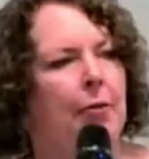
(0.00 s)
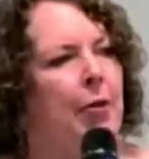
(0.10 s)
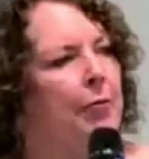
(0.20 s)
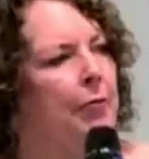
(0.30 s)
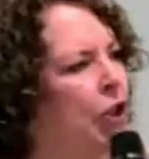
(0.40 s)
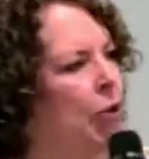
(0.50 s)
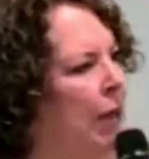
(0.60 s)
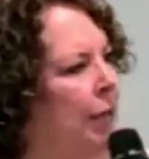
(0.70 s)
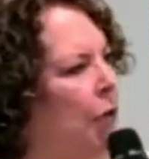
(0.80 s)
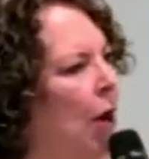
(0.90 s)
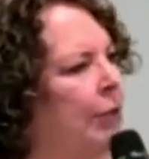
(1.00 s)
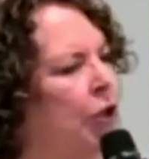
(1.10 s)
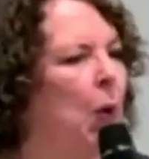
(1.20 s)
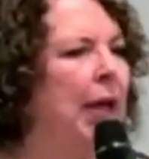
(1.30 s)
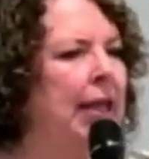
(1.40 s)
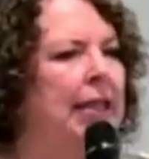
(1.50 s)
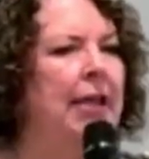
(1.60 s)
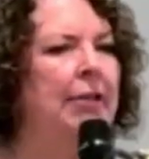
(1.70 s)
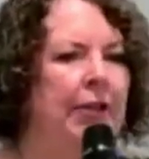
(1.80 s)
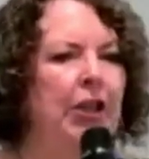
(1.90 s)
from the victory of Christ. You are in
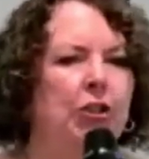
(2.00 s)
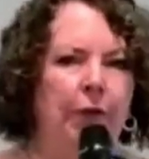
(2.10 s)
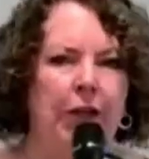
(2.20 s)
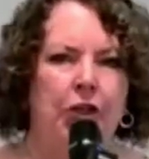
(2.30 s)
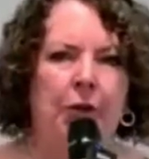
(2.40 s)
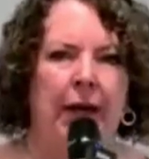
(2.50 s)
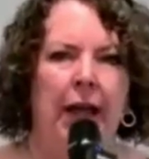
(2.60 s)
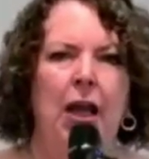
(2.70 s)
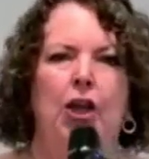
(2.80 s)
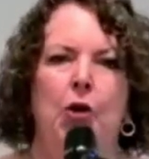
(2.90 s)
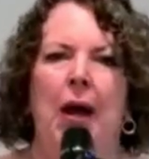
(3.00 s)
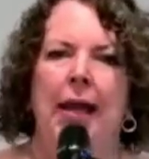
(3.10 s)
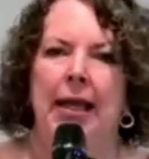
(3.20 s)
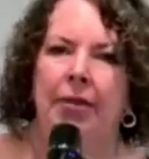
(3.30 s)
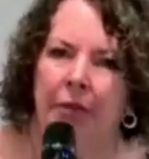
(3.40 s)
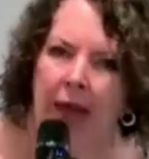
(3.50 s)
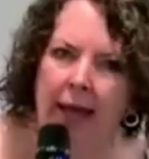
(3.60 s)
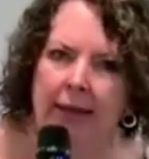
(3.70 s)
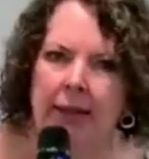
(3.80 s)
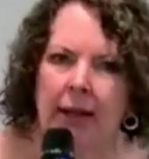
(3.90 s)
that finished victory. You are in
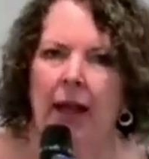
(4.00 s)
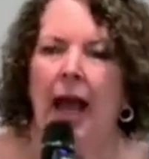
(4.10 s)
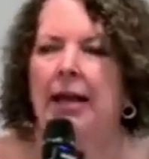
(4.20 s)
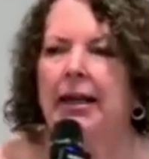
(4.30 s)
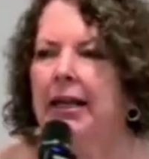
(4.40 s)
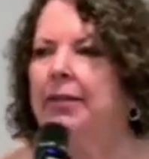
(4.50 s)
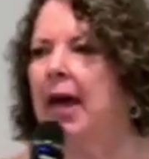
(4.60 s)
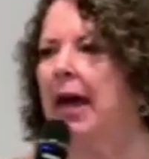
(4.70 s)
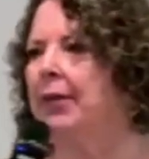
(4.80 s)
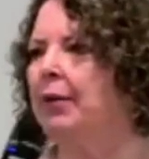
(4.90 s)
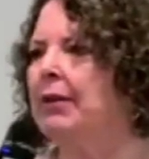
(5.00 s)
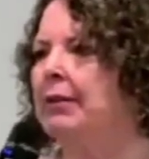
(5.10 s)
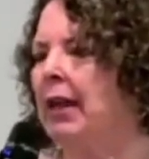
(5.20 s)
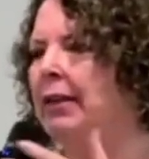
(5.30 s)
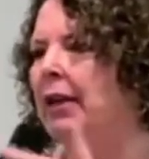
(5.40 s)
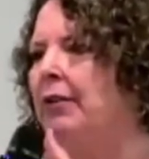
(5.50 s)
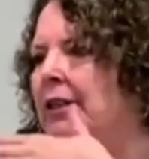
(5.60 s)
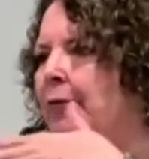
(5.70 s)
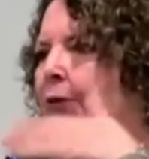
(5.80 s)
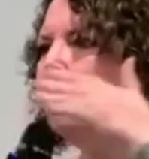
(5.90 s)
that. And in that, there are
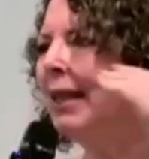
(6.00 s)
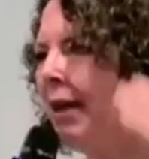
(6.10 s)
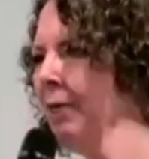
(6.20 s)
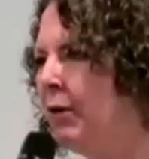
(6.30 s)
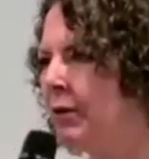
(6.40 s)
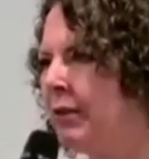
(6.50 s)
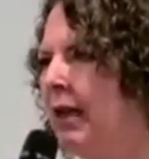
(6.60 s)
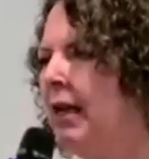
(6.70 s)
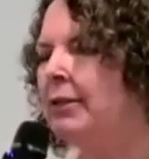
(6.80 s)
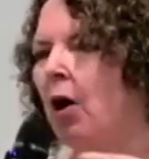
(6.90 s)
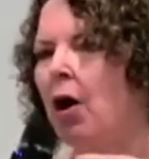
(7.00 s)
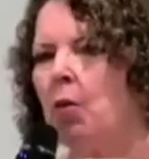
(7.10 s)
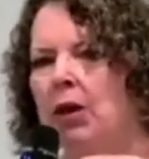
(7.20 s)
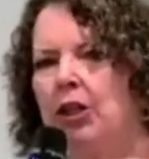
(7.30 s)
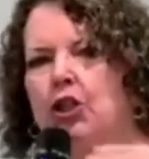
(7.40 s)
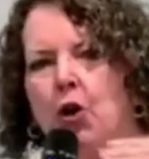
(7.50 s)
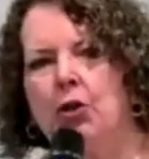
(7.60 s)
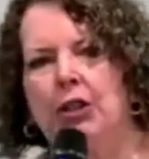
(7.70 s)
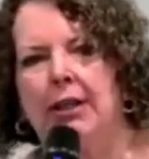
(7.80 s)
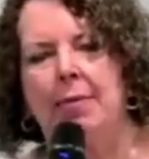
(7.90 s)
different levels. So I want to
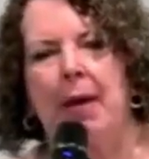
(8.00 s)
talk today